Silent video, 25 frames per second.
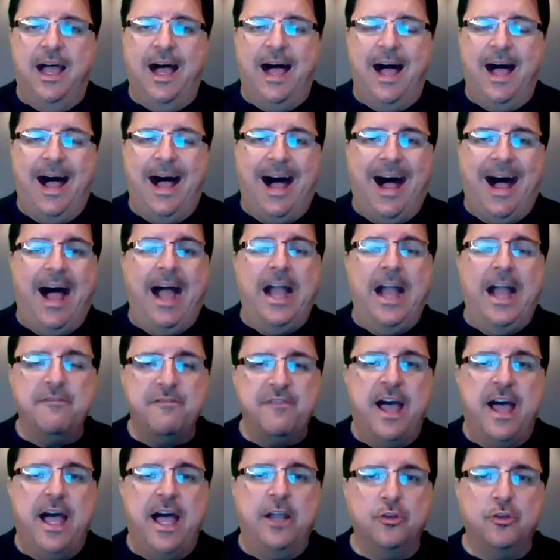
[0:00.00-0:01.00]
high
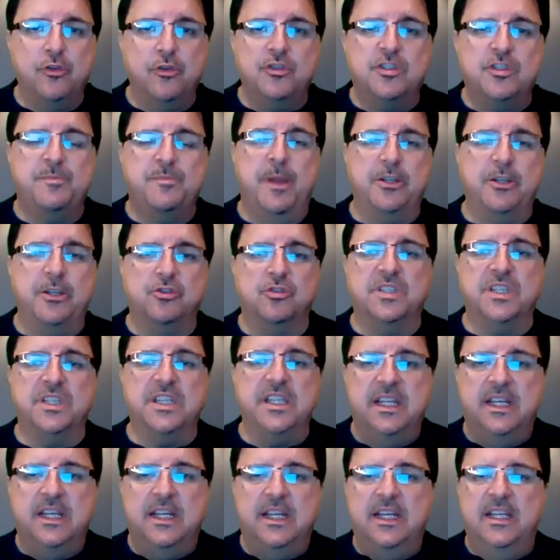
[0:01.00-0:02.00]
value
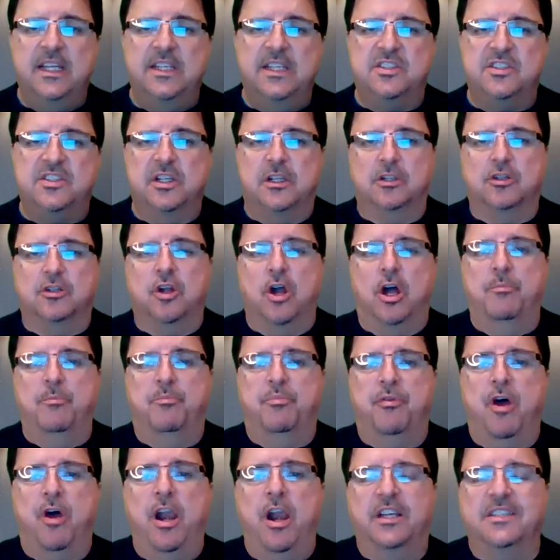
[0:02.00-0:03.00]
specialty silicon
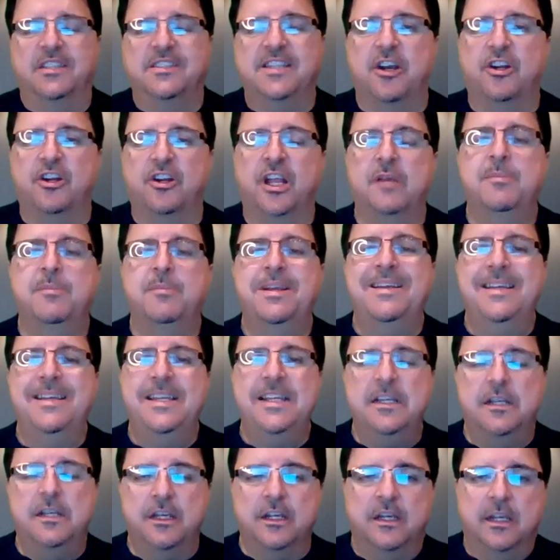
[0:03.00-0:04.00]
products that are going to be
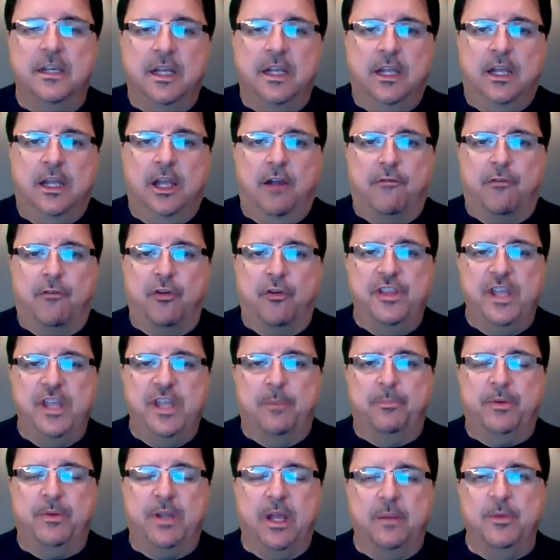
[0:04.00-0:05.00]
needed for the
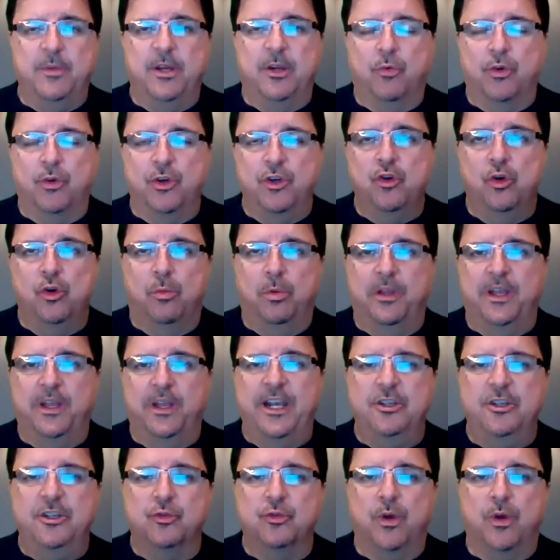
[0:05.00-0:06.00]
upcoming renewable
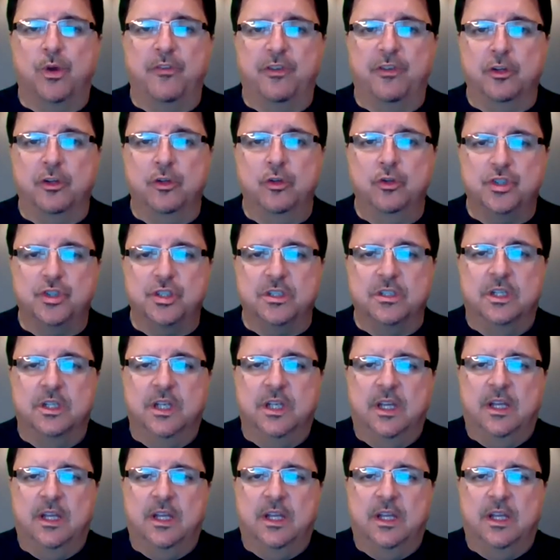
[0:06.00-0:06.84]
energy revolution.